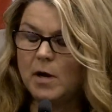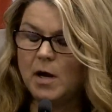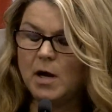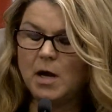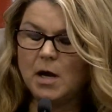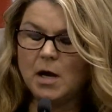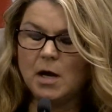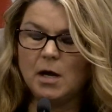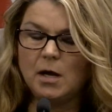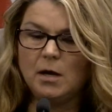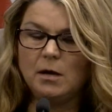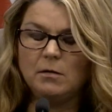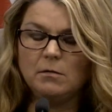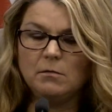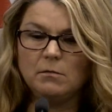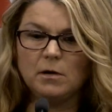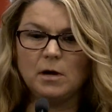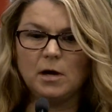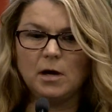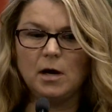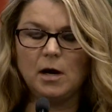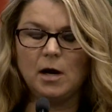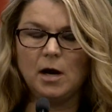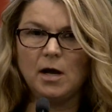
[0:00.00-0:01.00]
and
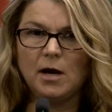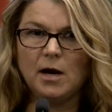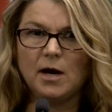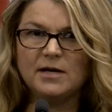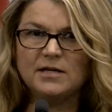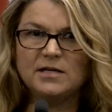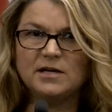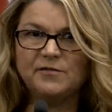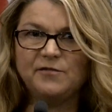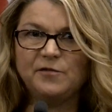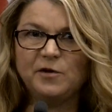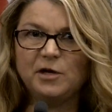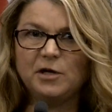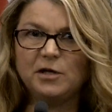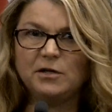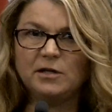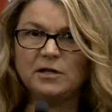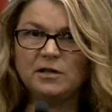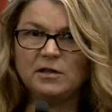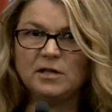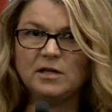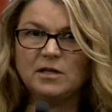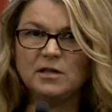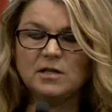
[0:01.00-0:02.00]
I definitely
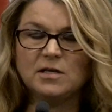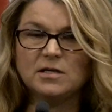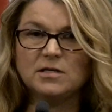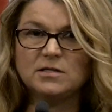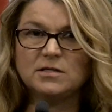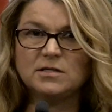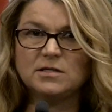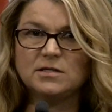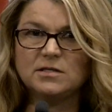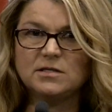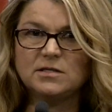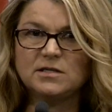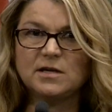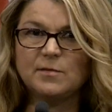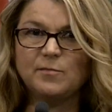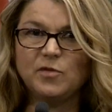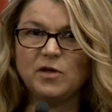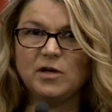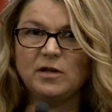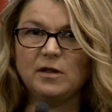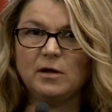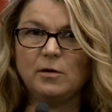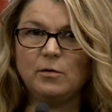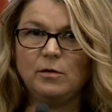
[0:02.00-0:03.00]
think this is
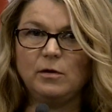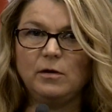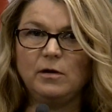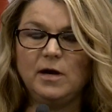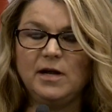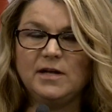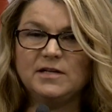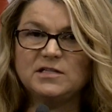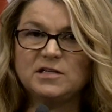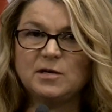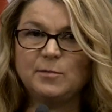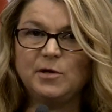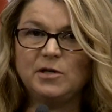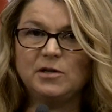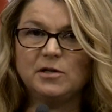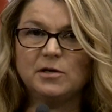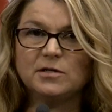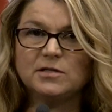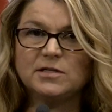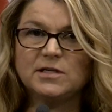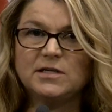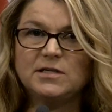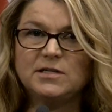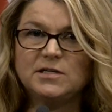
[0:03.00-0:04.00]
something that needs to be
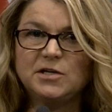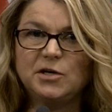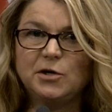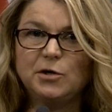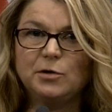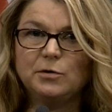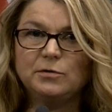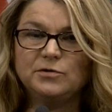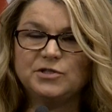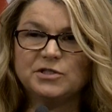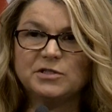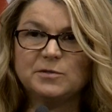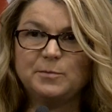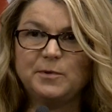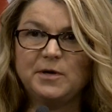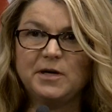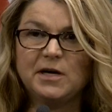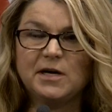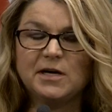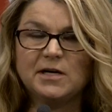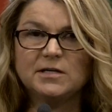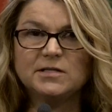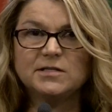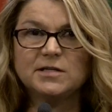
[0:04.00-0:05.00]
looked into, just
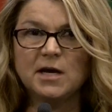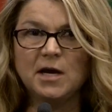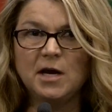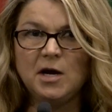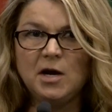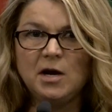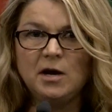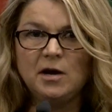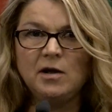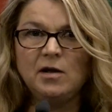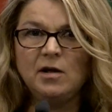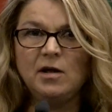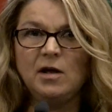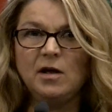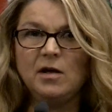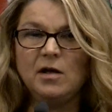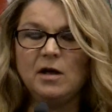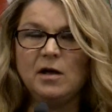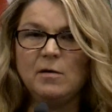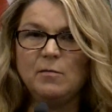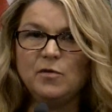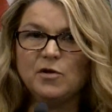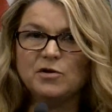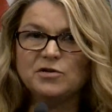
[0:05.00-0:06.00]
because
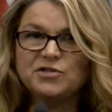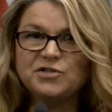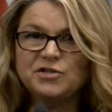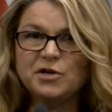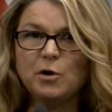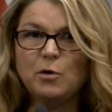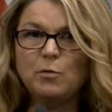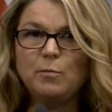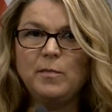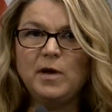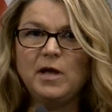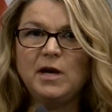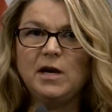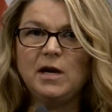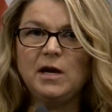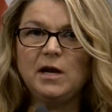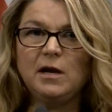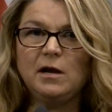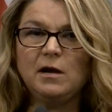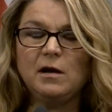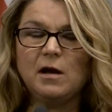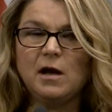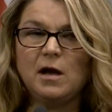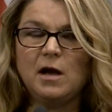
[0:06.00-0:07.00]
there's so many